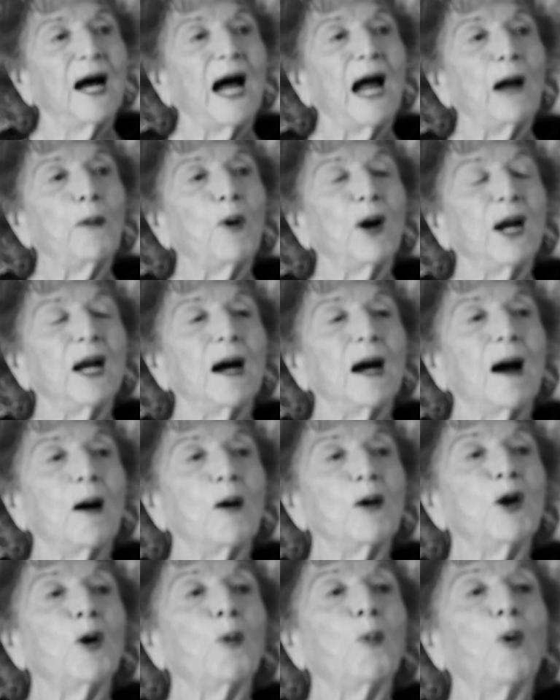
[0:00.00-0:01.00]
I won
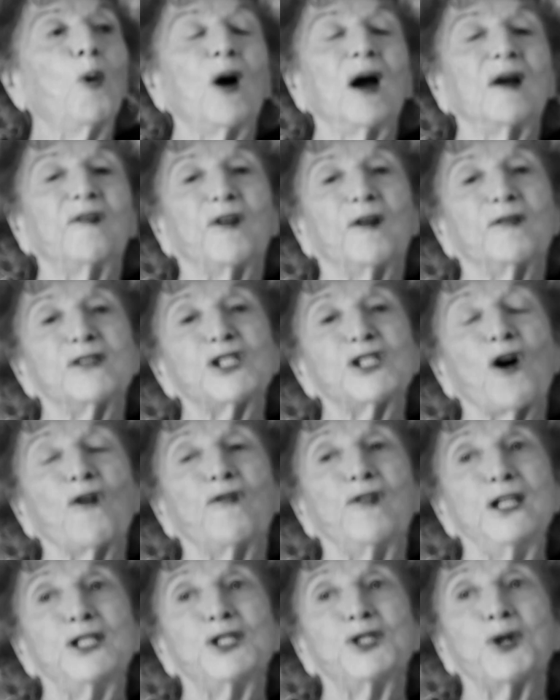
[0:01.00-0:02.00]
an award for
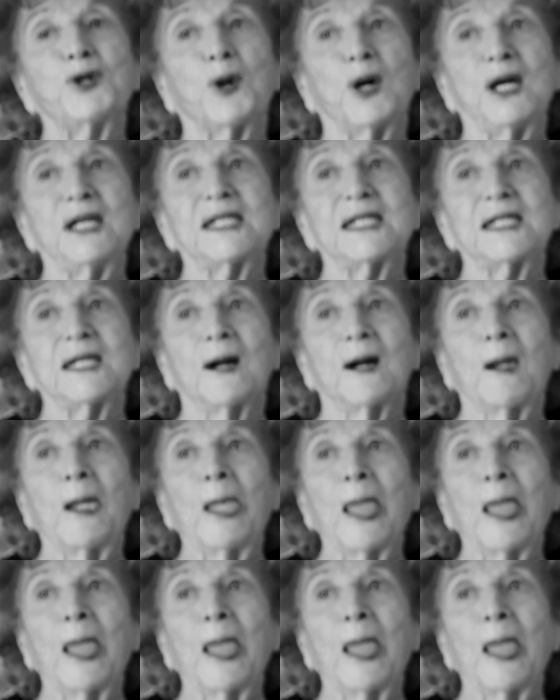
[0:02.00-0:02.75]
Sophie's Choice,